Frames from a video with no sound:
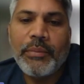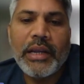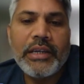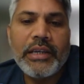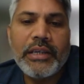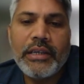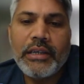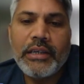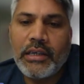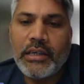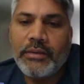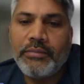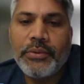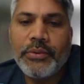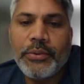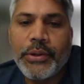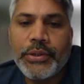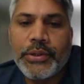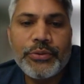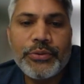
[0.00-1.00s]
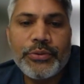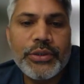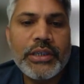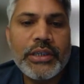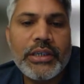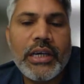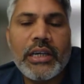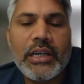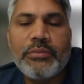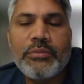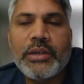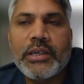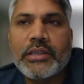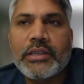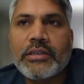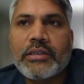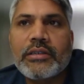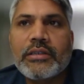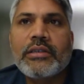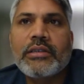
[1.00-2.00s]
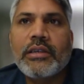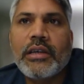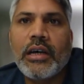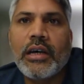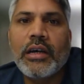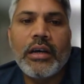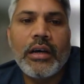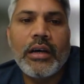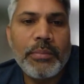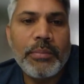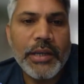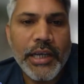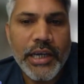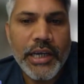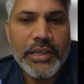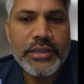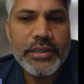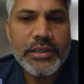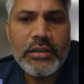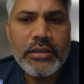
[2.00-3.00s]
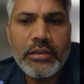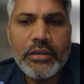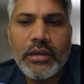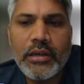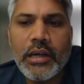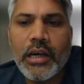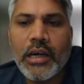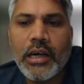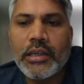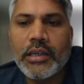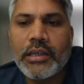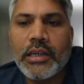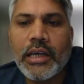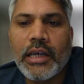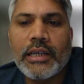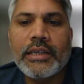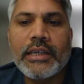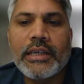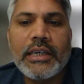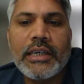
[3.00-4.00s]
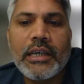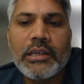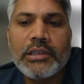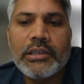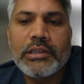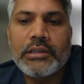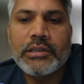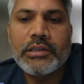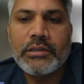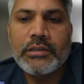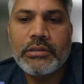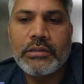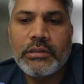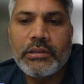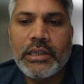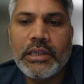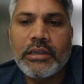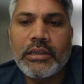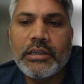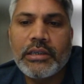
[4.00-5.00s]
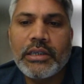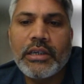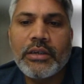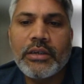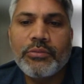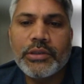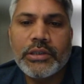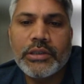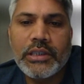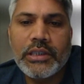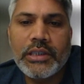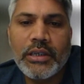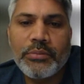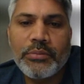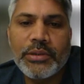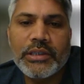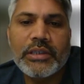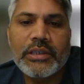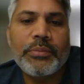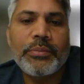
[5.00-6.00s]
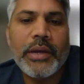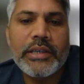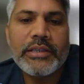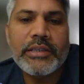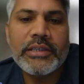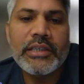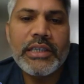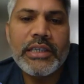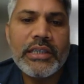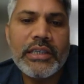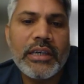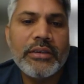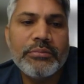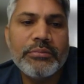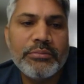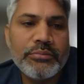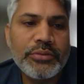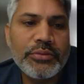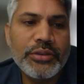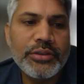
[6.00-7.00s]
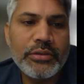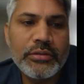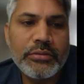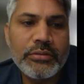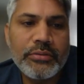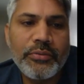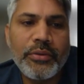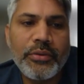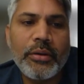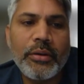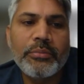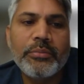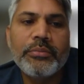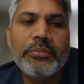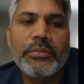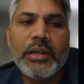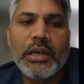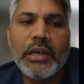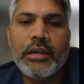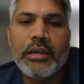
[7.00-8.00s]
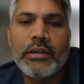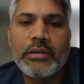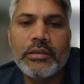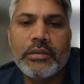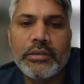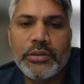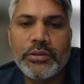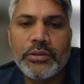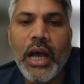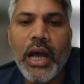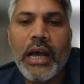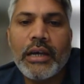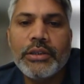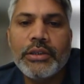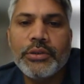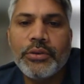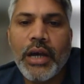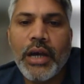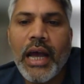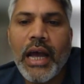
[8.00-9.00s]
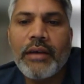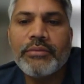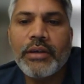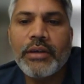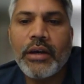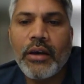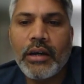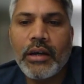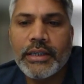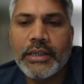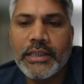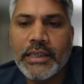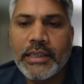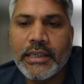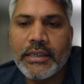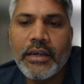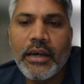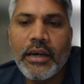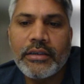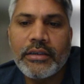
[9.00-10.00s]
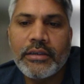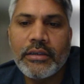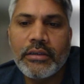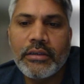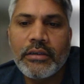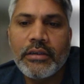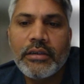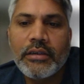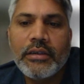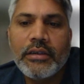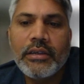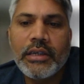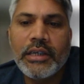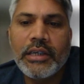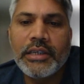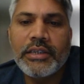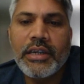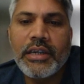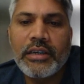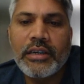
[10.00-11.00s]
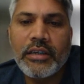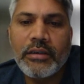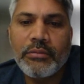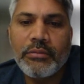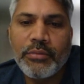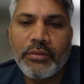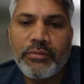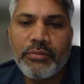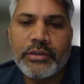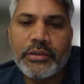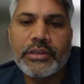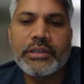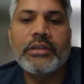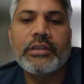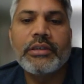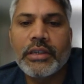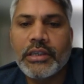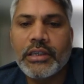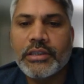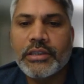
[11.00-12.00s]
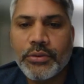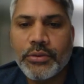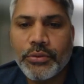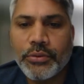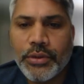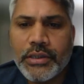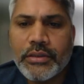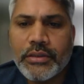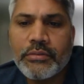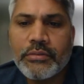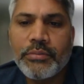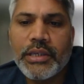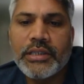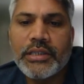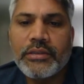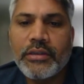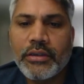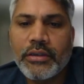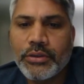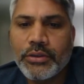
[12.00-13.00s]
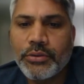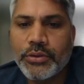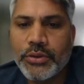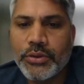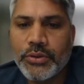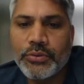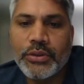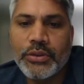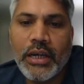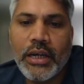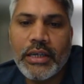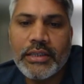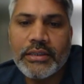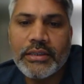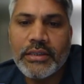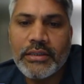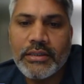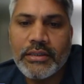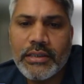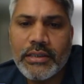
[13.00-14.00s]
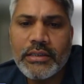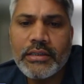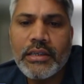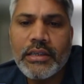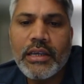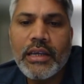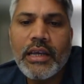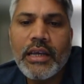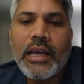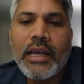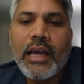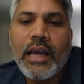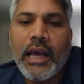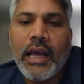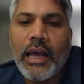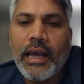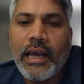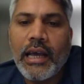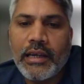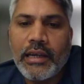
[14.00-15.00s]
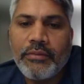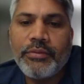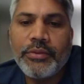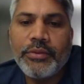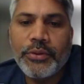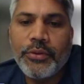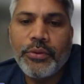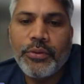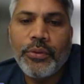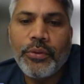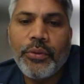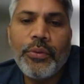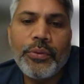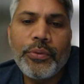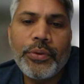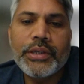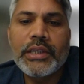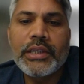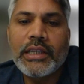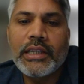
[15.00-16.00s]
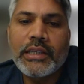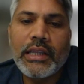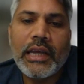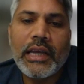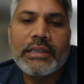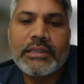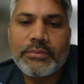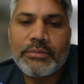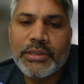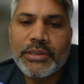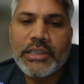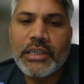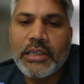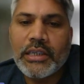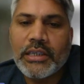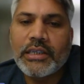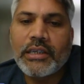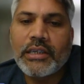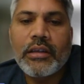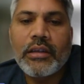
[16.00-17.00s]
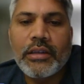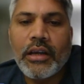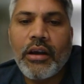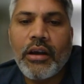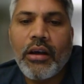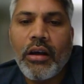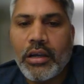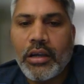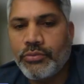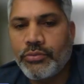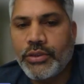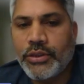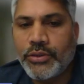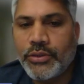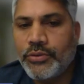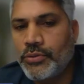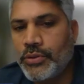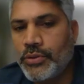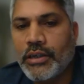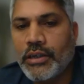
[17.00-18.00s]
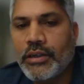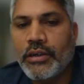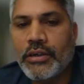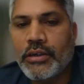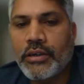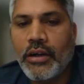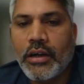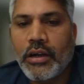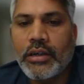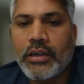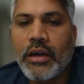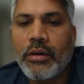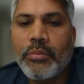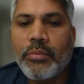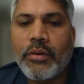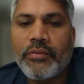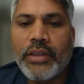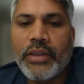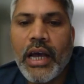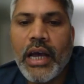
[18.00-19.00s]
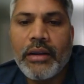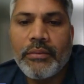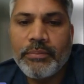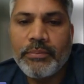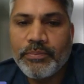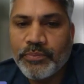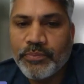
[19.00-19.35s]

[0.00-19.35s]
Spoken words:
And if you are using Dynamics application, that Dataverse database capacity comes from you have already entitlement for certain storage based on your user licenses. And if you go over, then that's basically the cost which you incur on top of that.